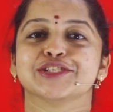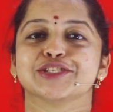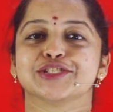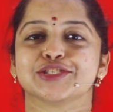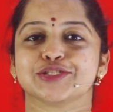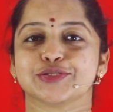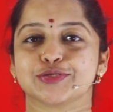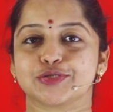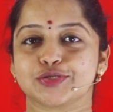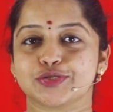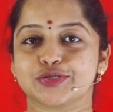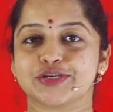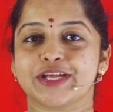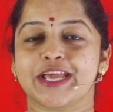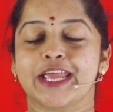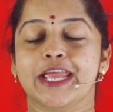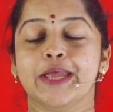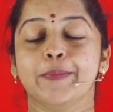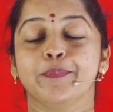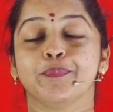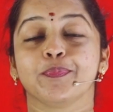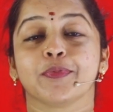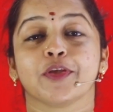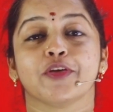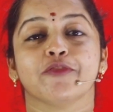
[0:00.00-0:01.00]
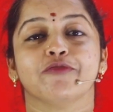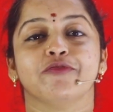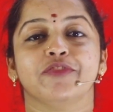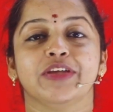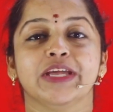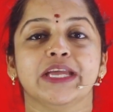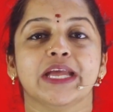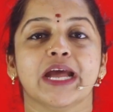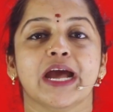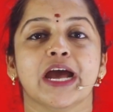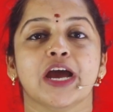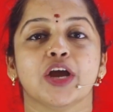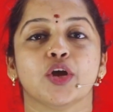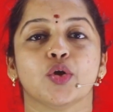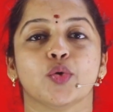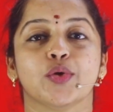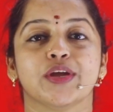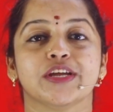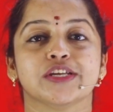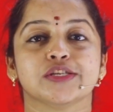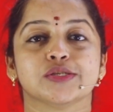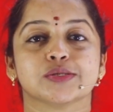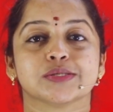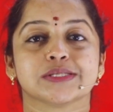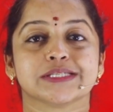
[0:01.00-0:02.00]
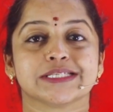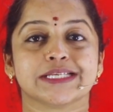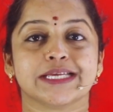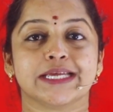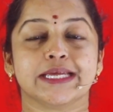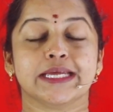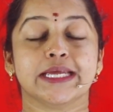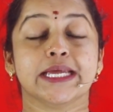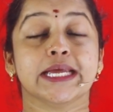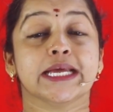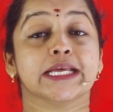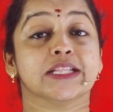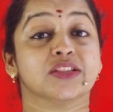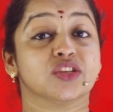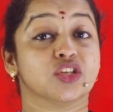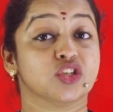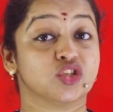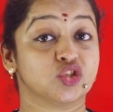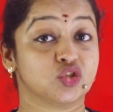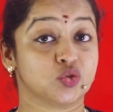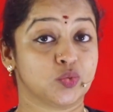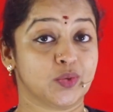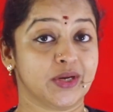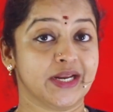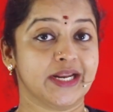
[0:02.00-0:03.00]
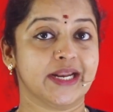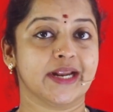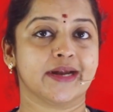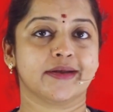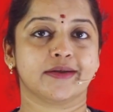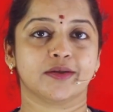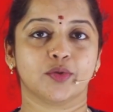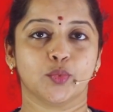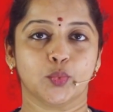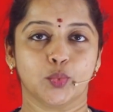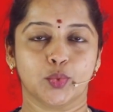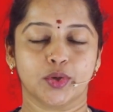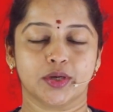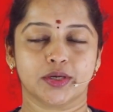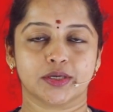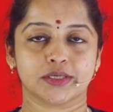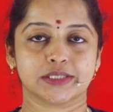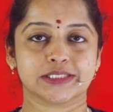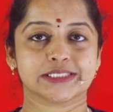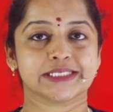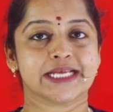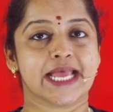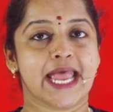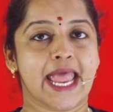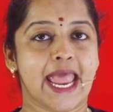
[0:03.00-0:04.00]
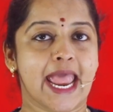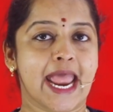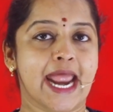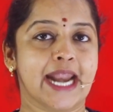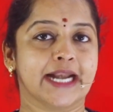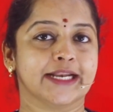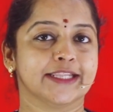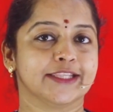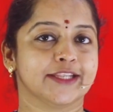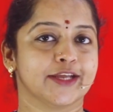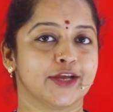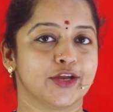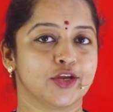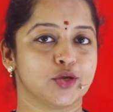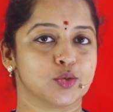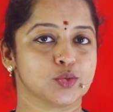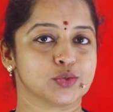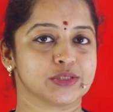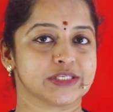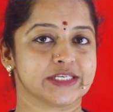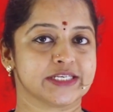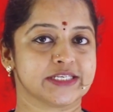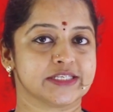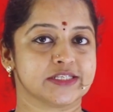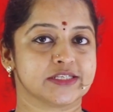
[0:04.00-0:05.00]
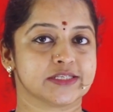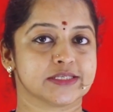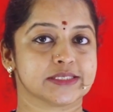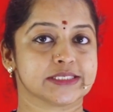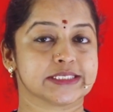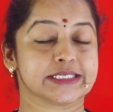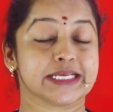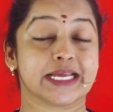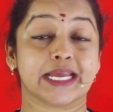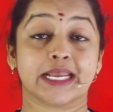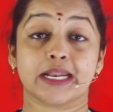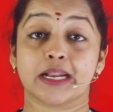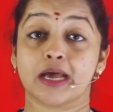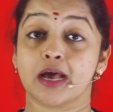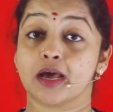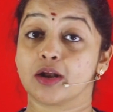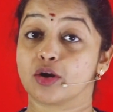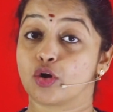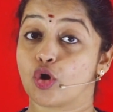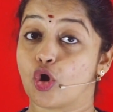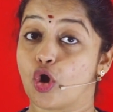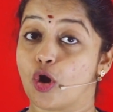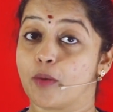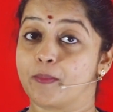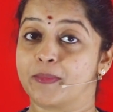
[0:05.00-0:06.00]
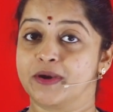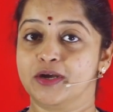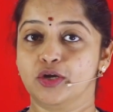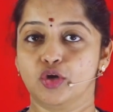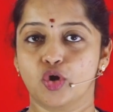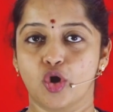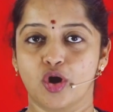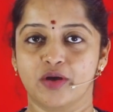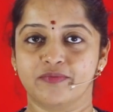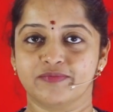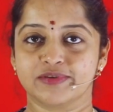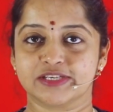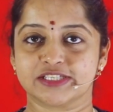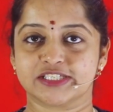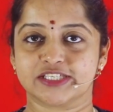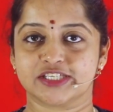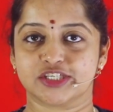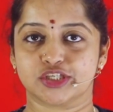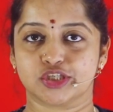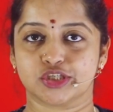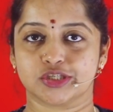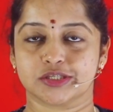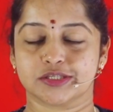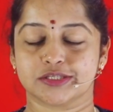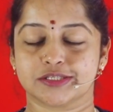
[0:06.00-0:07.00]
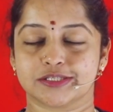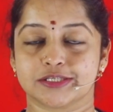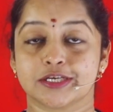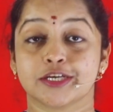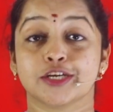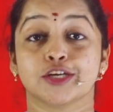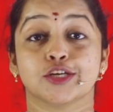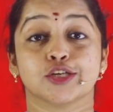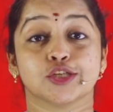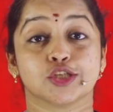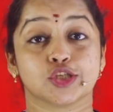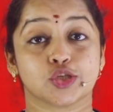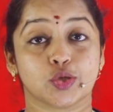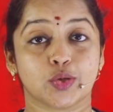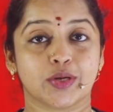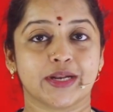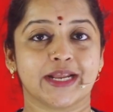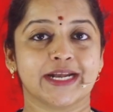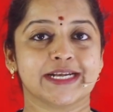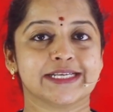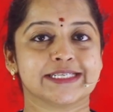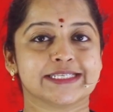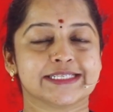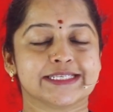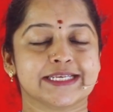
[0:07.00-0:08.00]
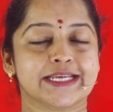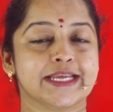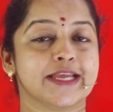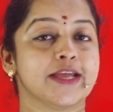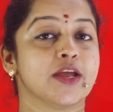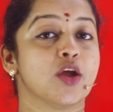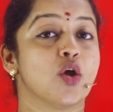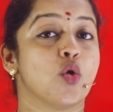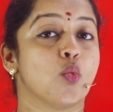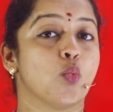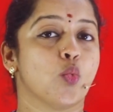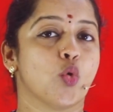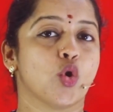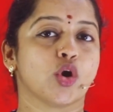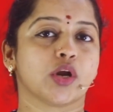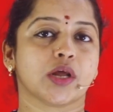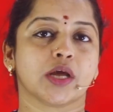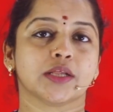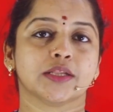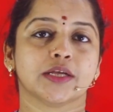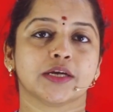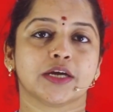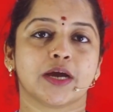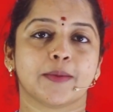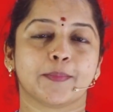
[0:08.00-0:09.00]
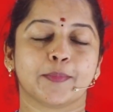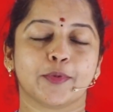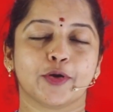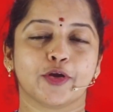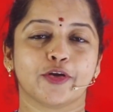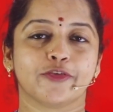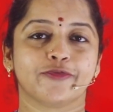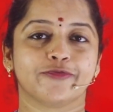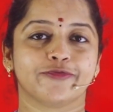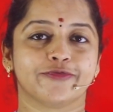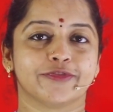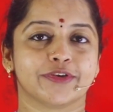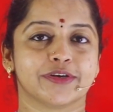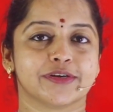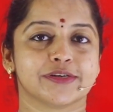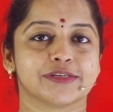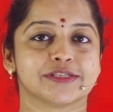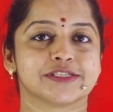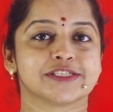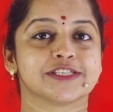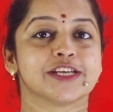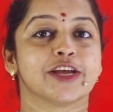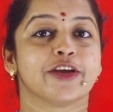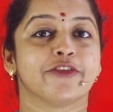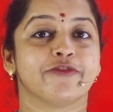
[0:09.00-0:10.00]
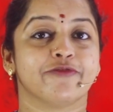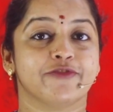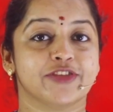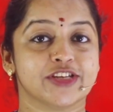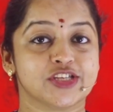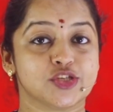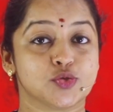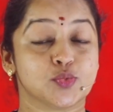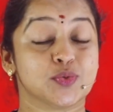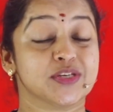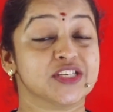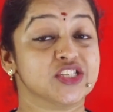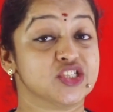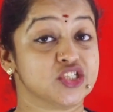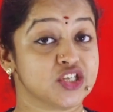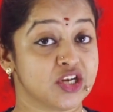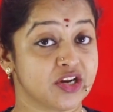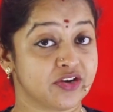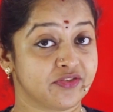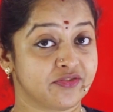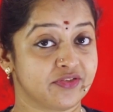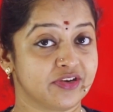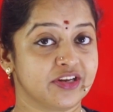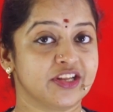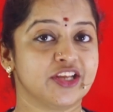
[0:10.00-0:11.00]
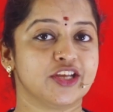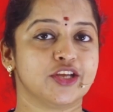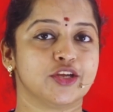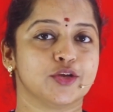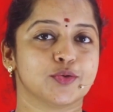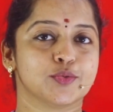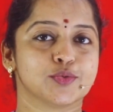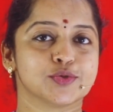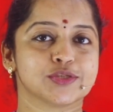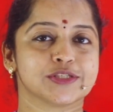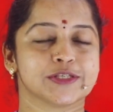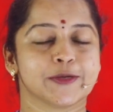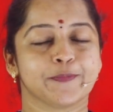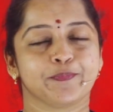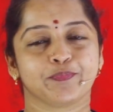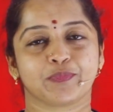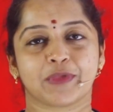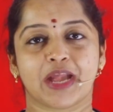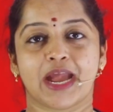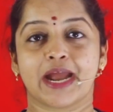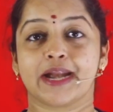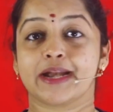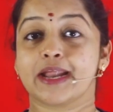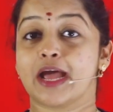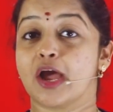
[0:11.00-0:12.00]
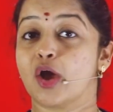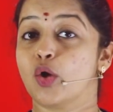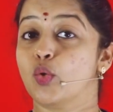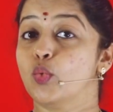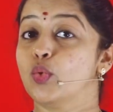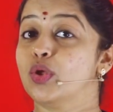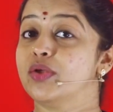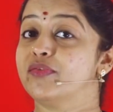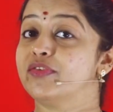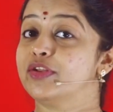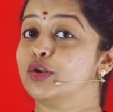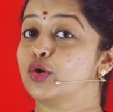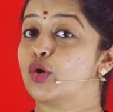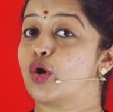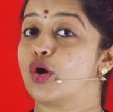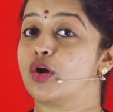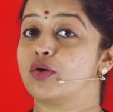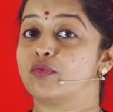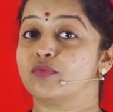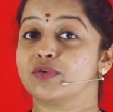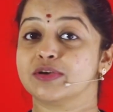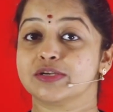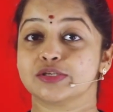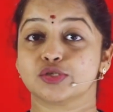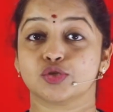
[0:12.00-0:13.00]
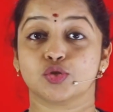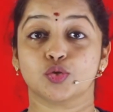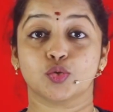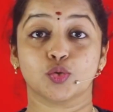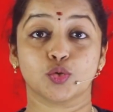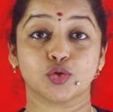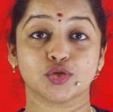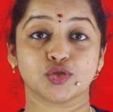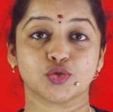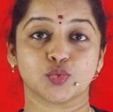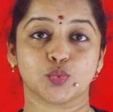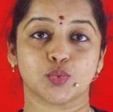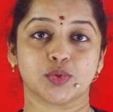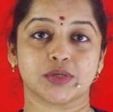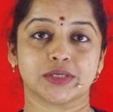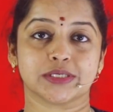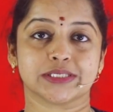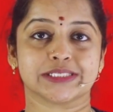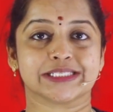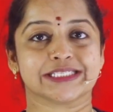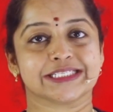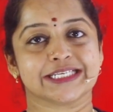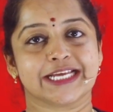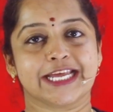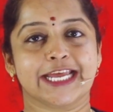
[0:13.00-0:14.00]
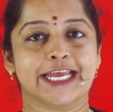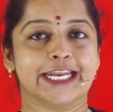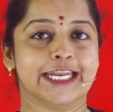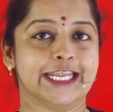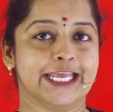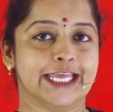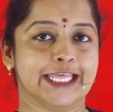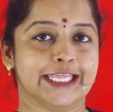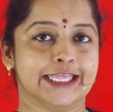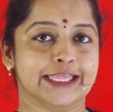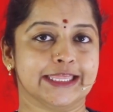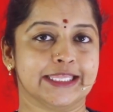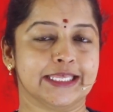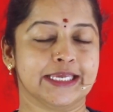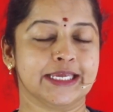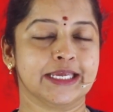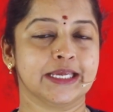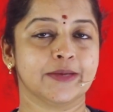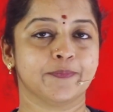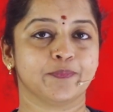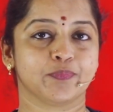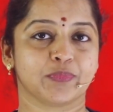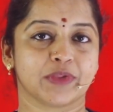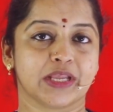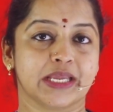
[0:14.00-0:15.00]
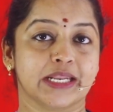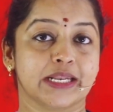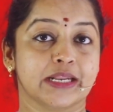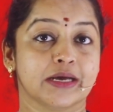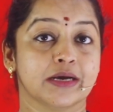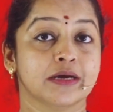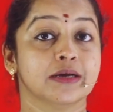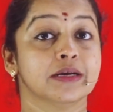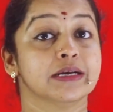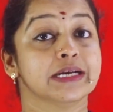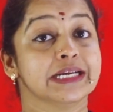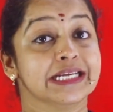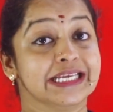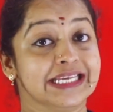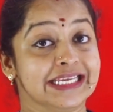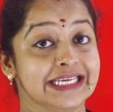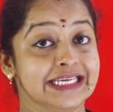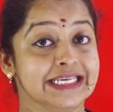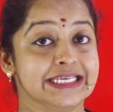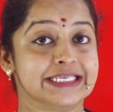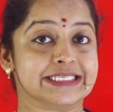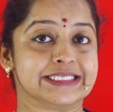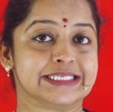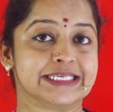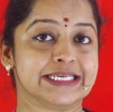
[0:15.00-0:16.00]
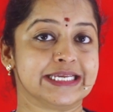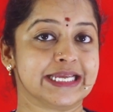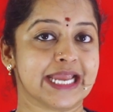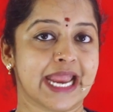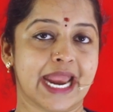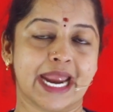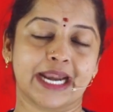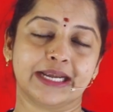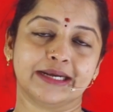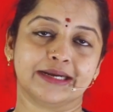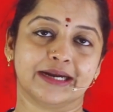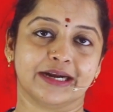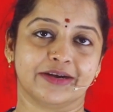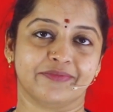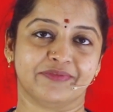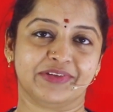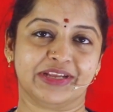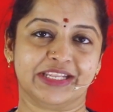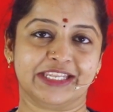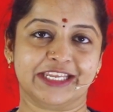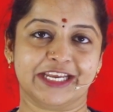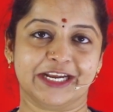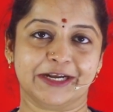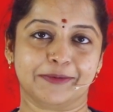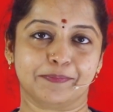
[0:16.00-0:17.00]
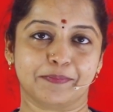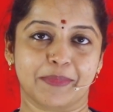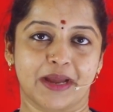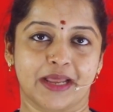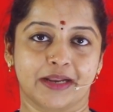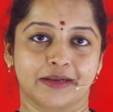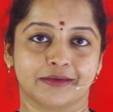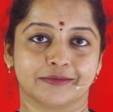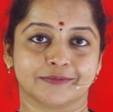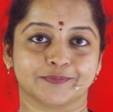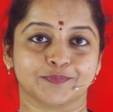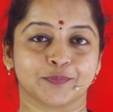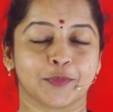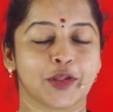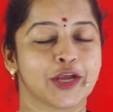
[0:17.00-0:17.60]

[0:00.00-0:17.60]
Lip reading: So, today we are going to see the three-letter words and their usages in our common conversations. So, let's see what are the couple of words which we generally use and how we will converse those words in Hindi in a easy and convenient manner.